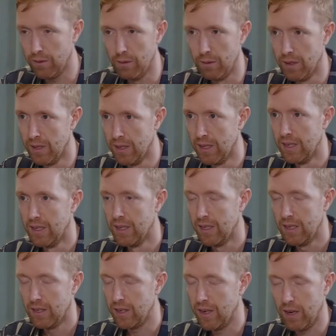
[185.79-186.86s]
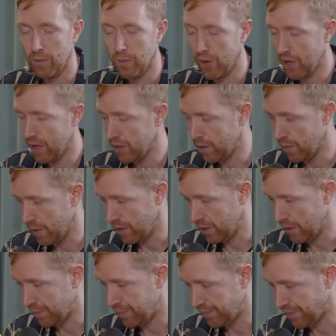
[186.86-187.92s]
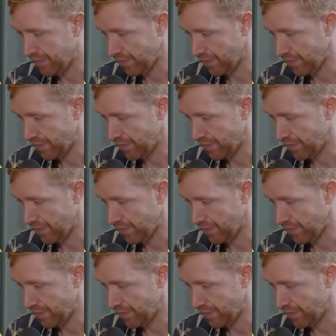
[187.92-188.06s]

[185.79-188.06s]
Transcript: to help your customers